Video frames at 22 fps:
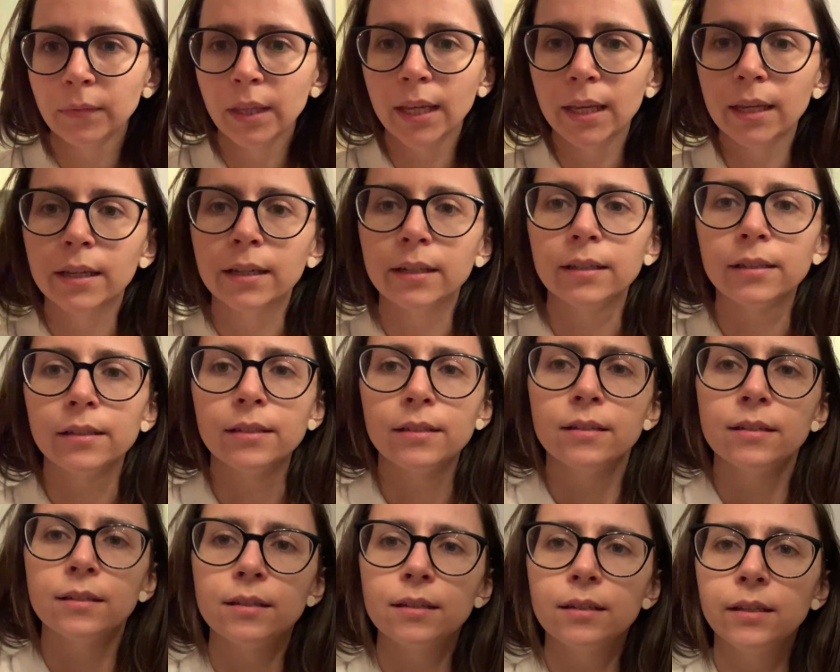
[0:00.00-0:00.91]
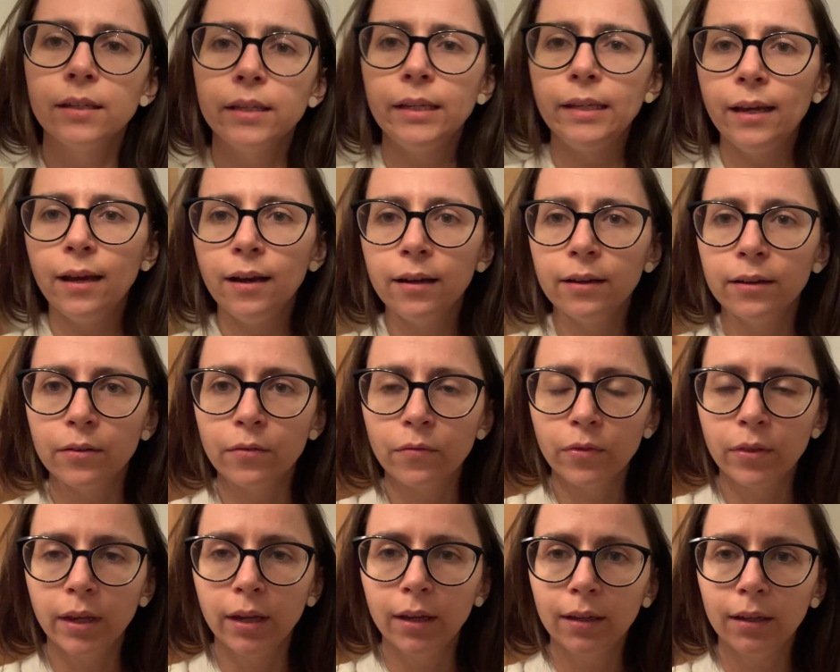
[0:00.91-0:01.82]
And yeah,
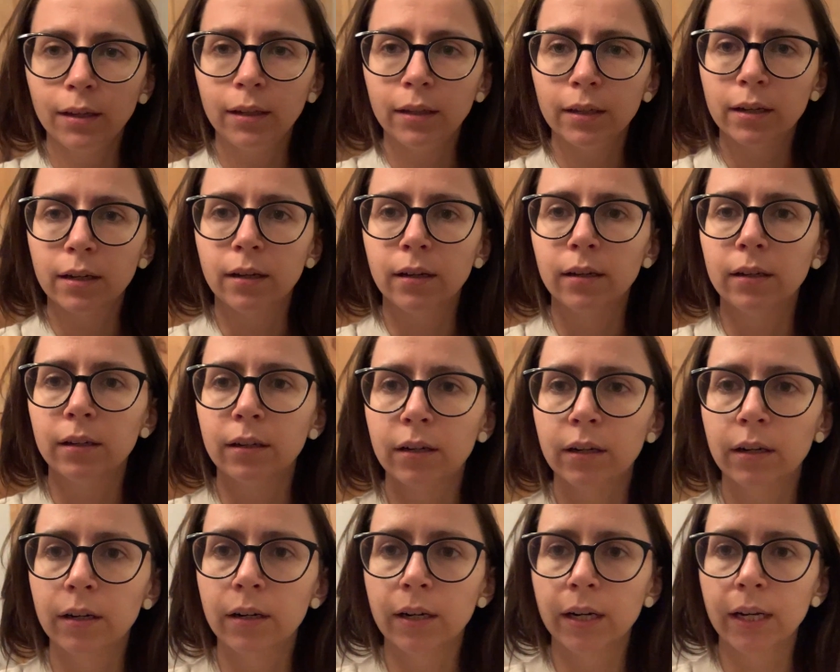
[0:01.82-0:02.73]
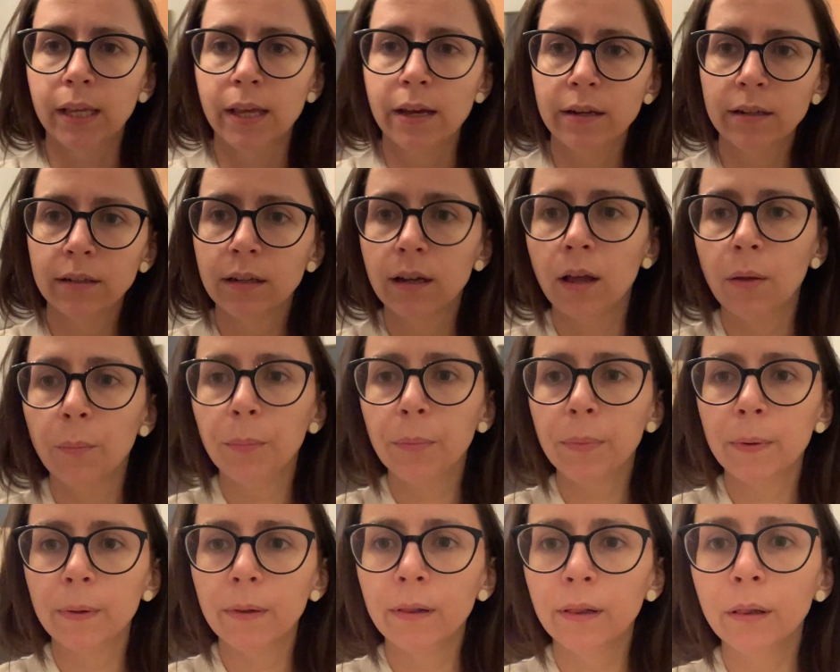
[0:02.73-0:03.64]
they are a young
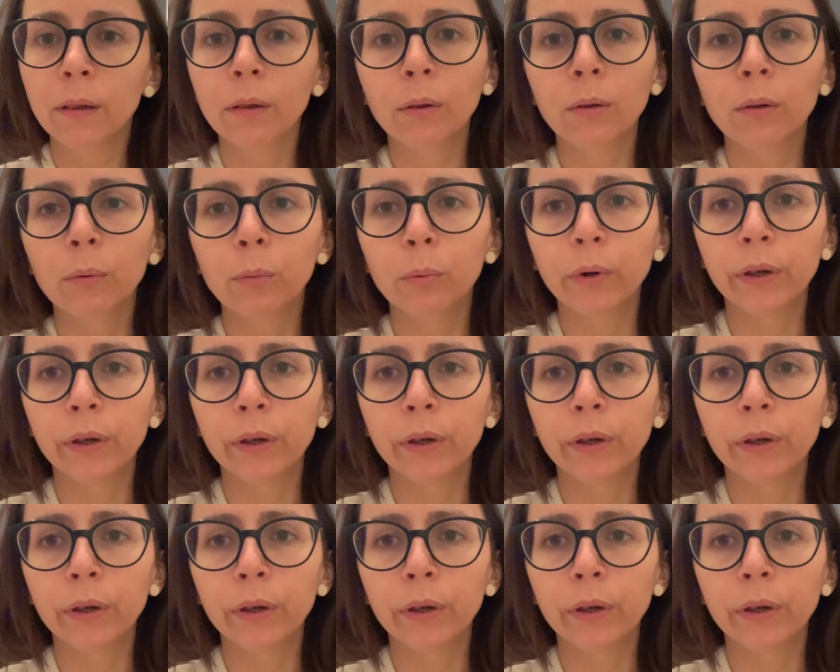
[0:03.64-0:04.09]
couple